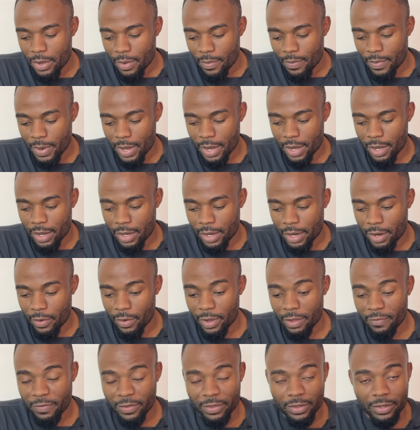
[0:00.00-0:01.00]
but
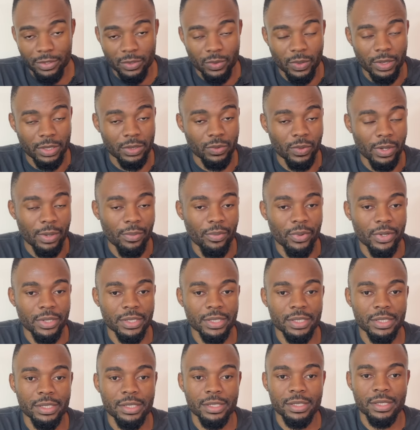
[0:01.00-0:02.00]
however this one is
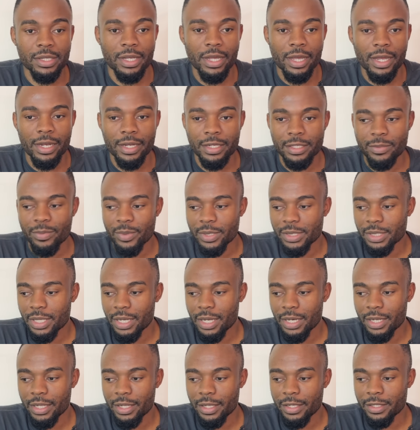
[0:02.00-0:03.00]
1.6 and it's
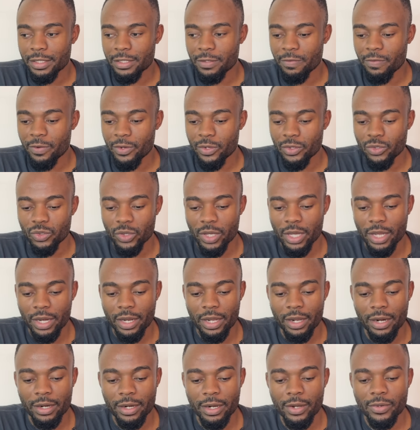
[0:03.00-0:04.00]
basically easy for you to carry
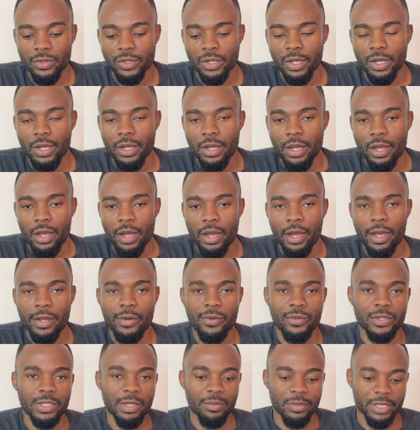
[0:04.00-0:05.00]
around i know
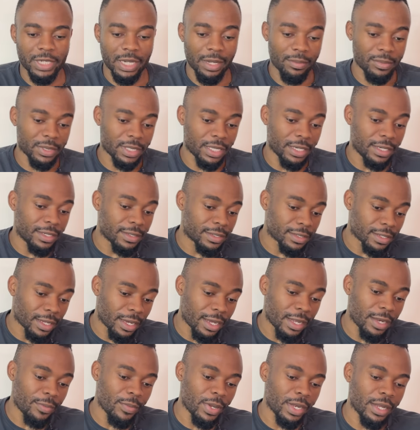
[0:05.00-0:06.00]
sometimes the
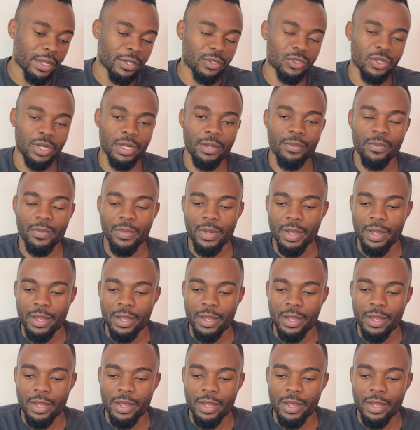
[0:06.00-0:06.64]
design might actually